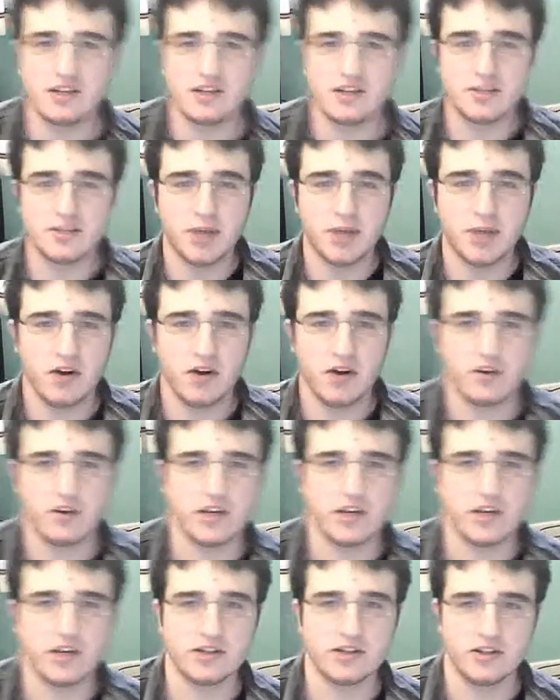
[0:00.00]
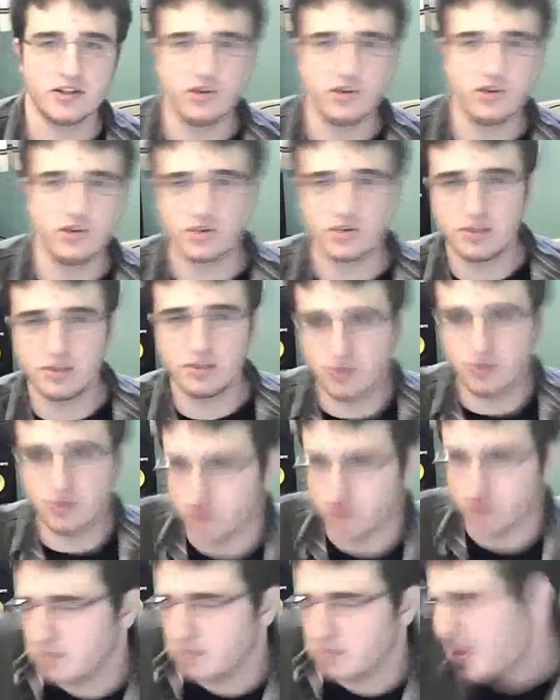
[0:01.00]
This apparently is the new symbol
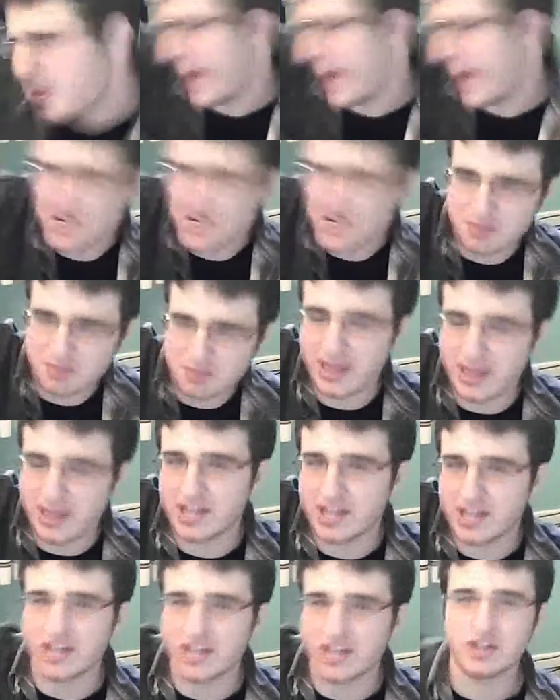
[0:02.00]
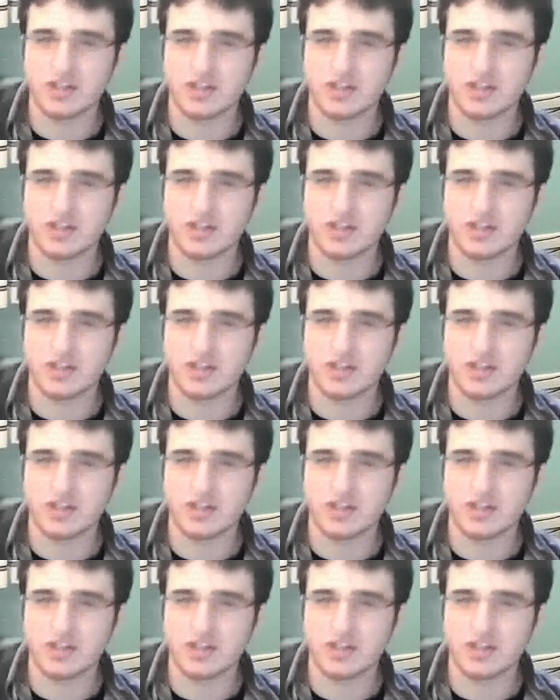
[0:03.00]
for patch making.